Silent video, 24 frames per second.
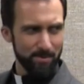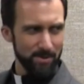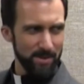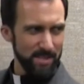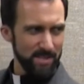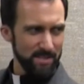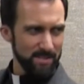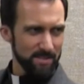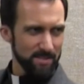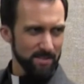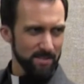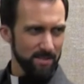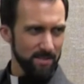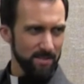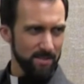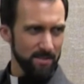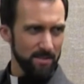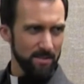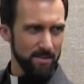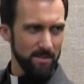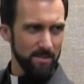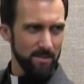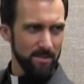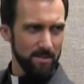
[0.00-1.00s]
priest?
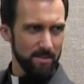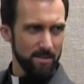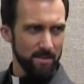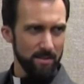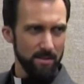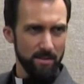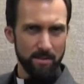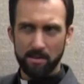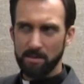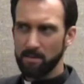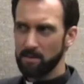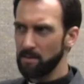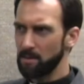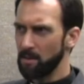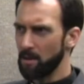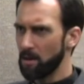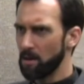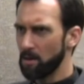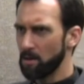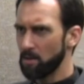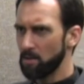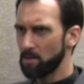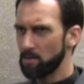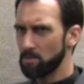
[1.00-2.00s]

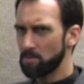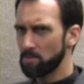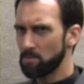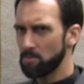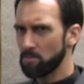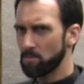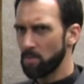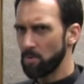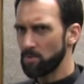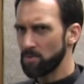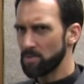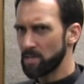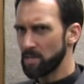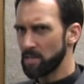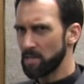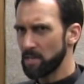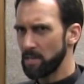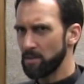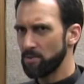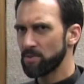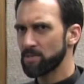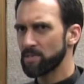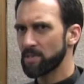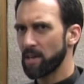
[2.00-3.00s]
No? What was he?
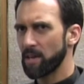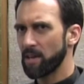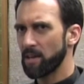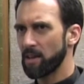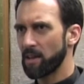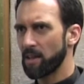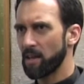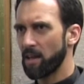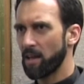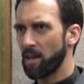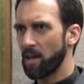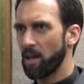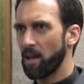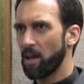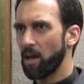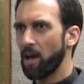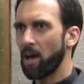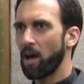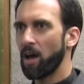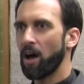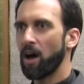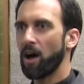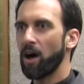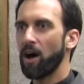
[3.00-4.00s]
He was a
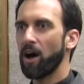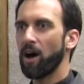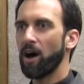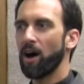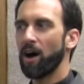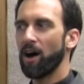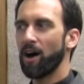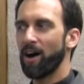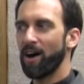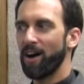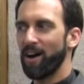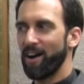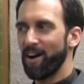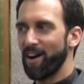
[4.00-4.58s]
Augustinian.